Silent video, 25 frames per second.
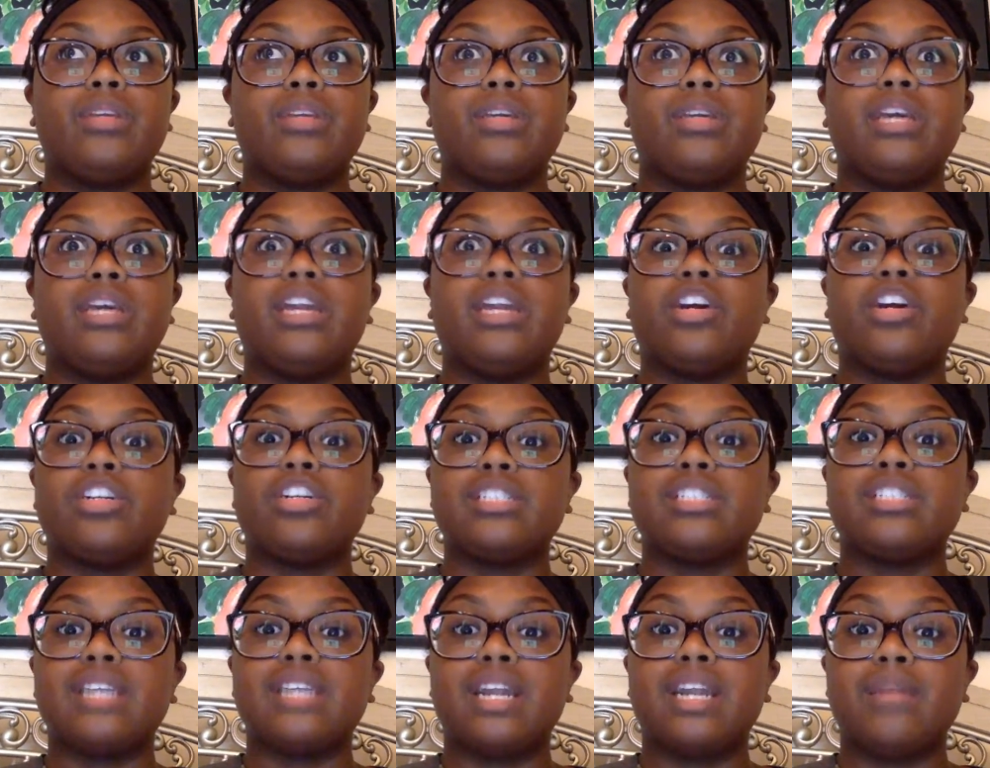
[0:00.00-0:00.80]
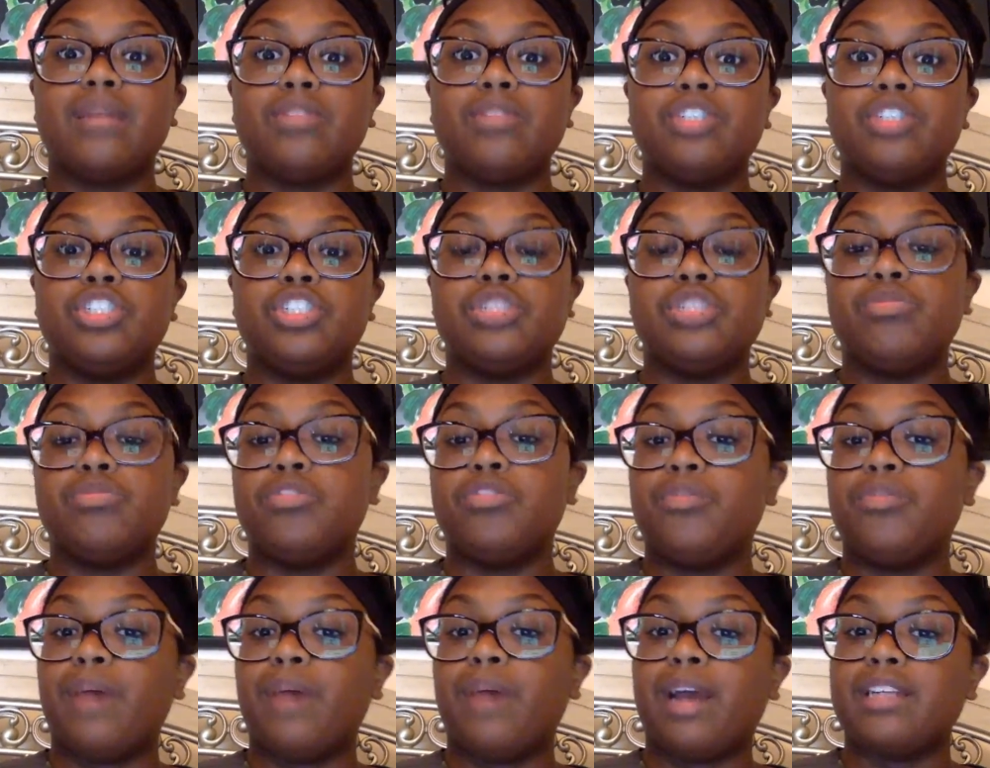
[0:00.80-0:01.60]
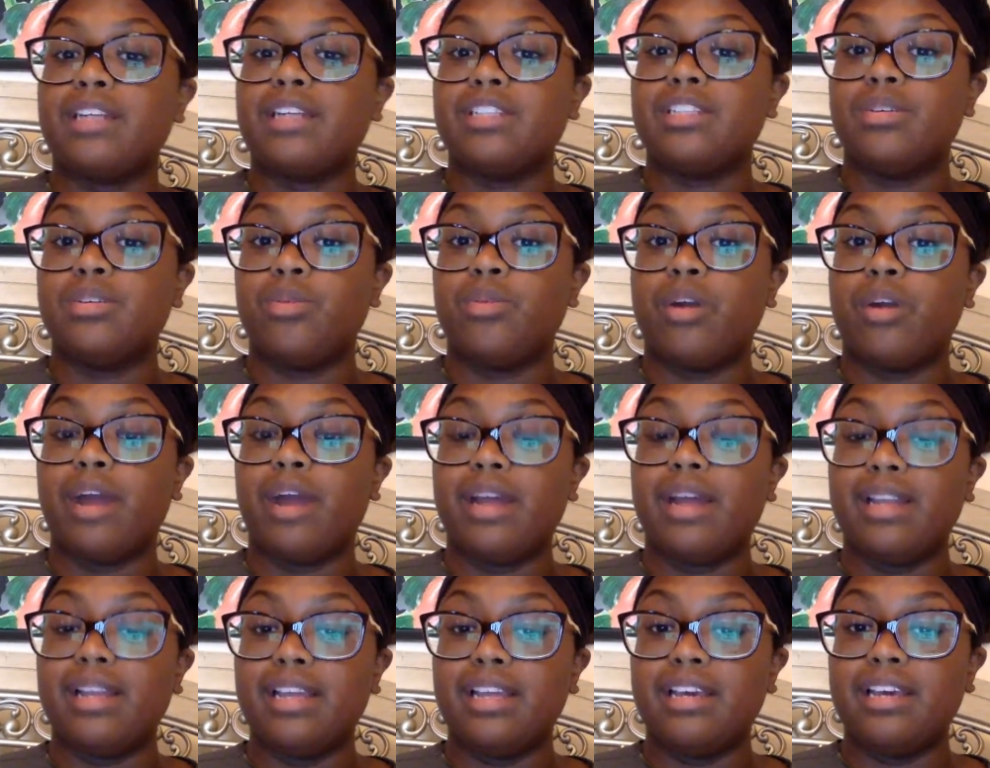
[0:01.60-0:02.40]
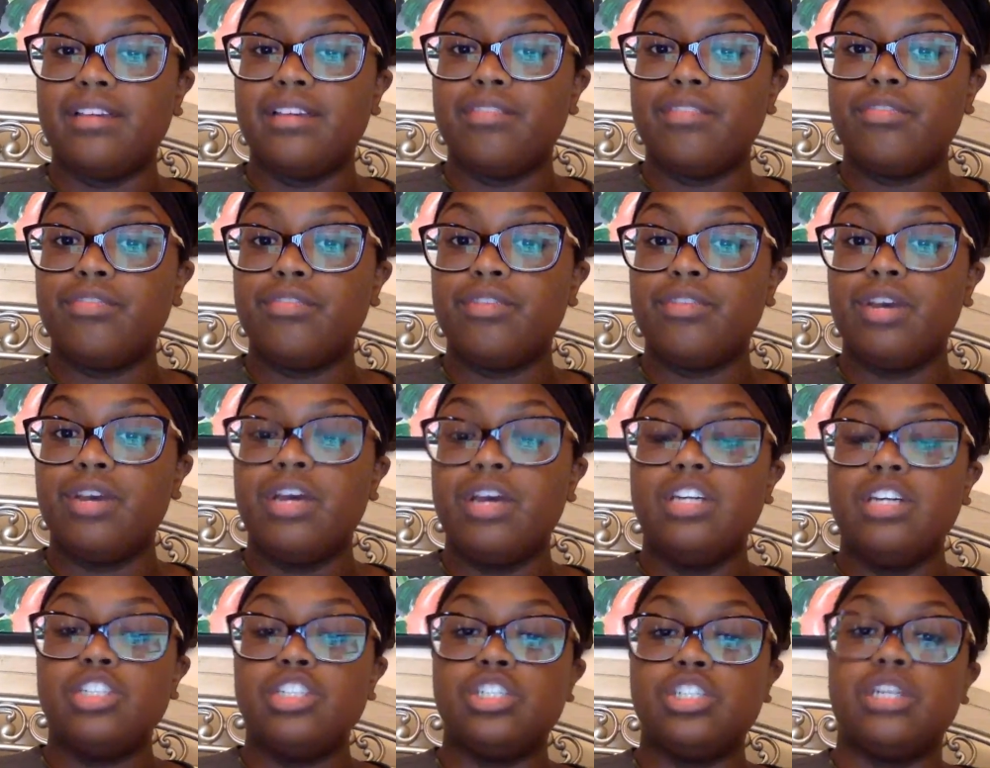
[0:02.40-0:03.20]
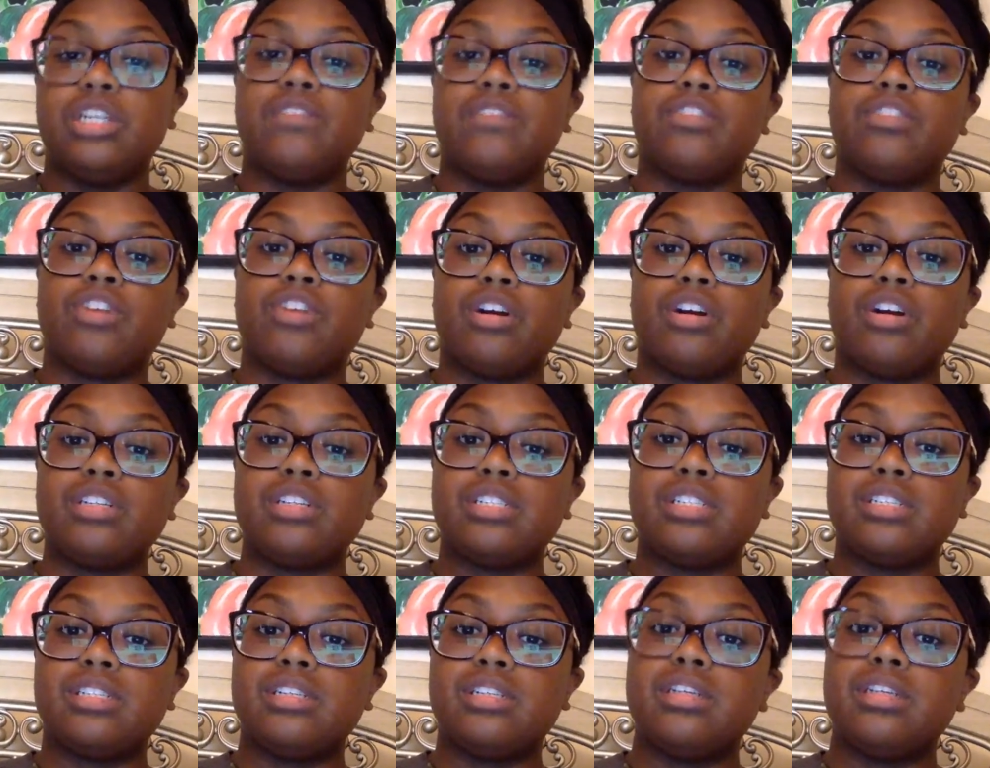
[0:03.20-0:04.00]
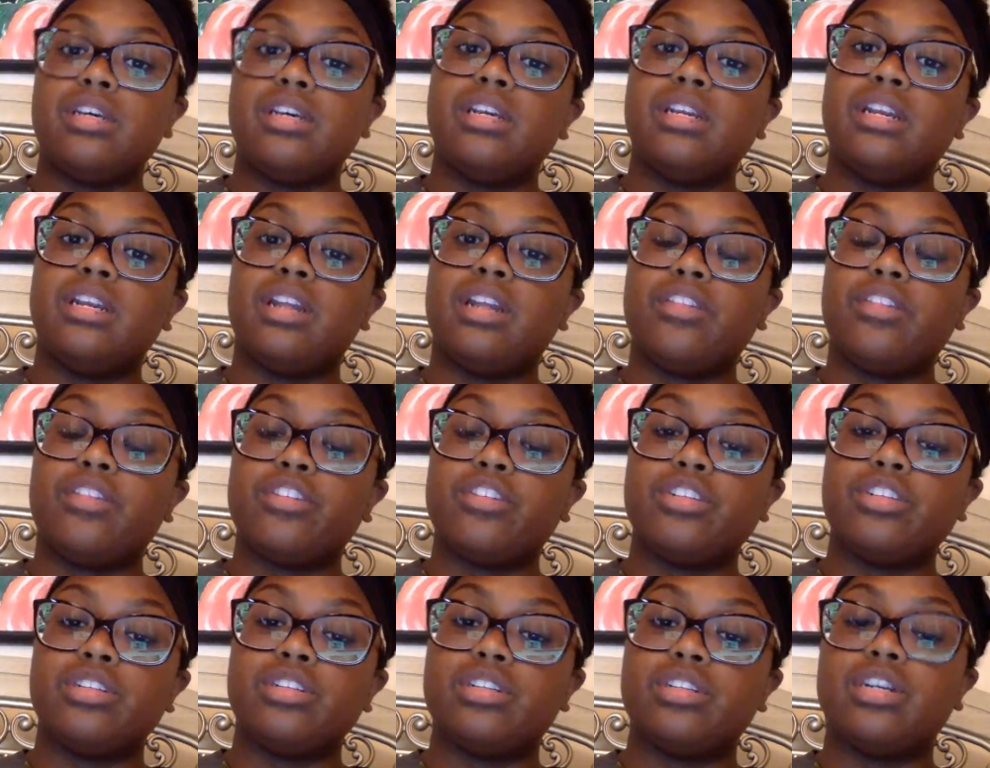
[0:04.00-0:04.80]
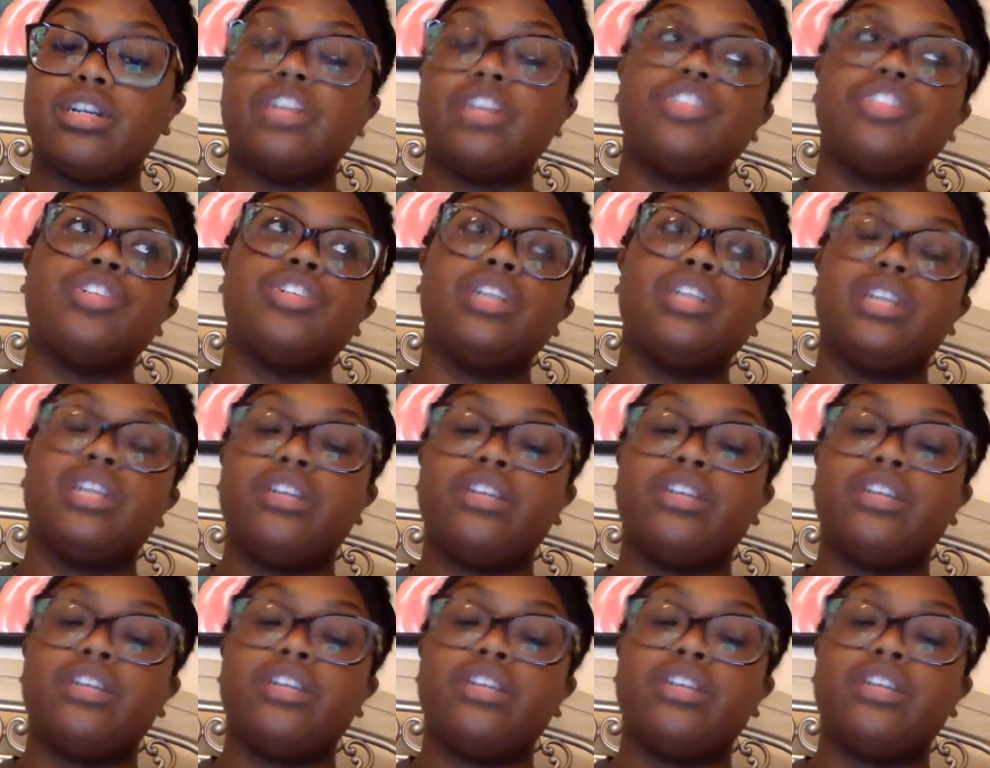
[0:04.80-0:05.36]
getting her set up. She just moved back to where I live. she lived across in the country in a